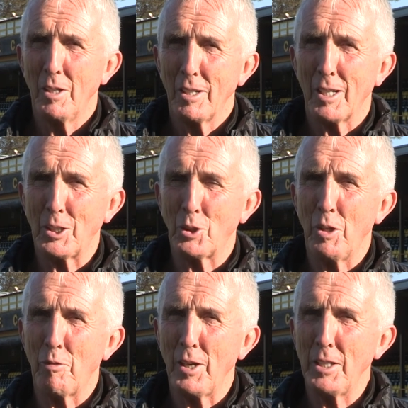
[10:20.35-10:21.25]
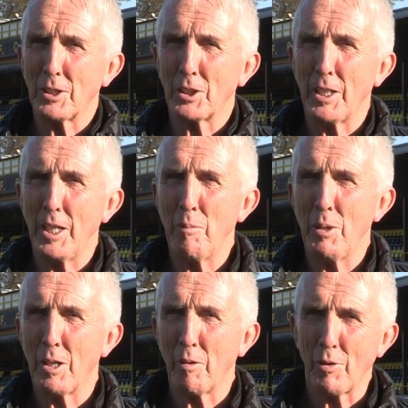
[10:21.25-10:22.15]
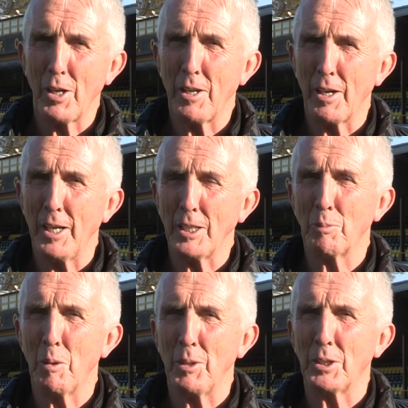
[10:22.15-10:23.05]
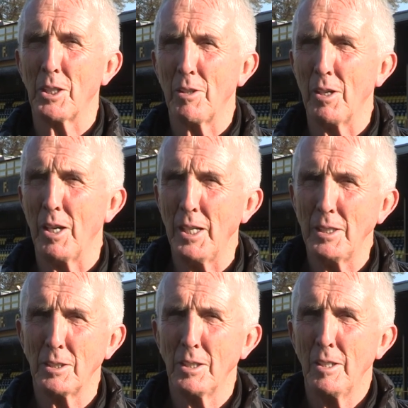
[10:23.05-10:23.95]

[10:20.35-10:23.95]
Like so, you find there's a game here on a Friday night. It's maybe the Southern Knights.